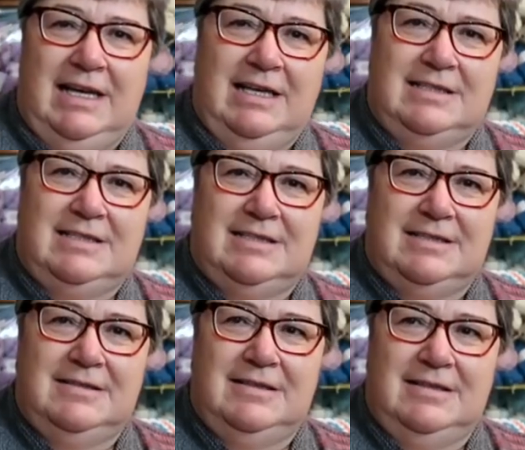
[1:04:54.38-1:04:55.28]
It's
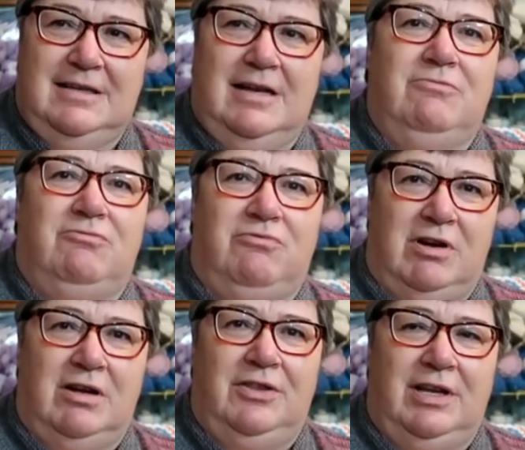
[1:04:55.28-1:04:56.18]

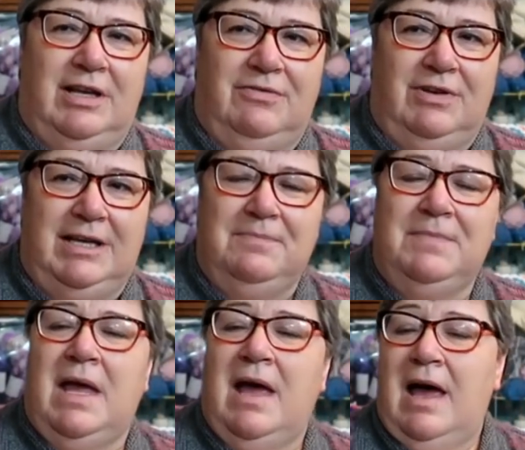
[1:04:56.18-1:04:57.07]
rather lovely.
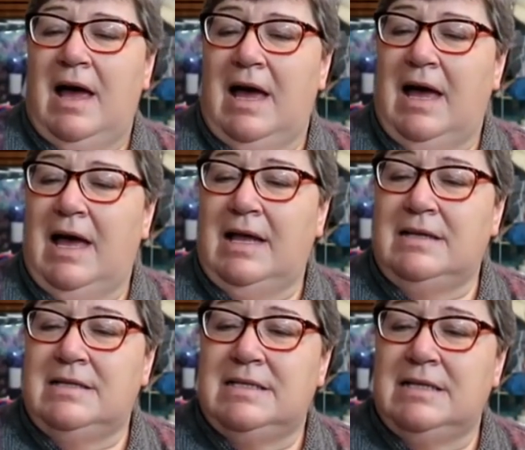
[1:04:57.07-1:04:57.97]

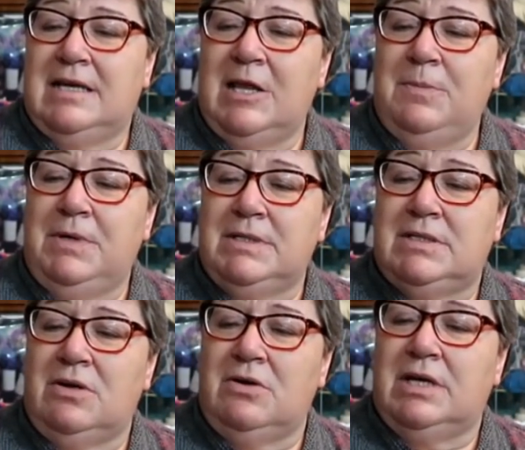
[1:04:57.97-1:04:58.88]
And Cuthbert
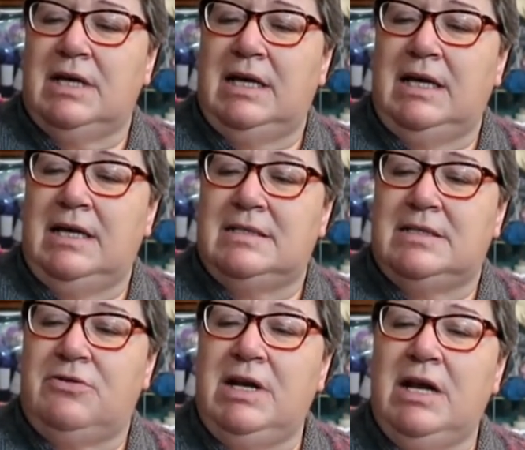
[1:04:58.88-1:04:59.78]
Sock,
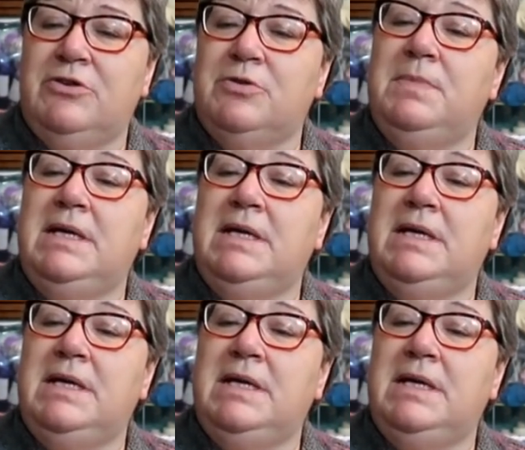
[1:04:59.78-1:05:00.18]
it's 300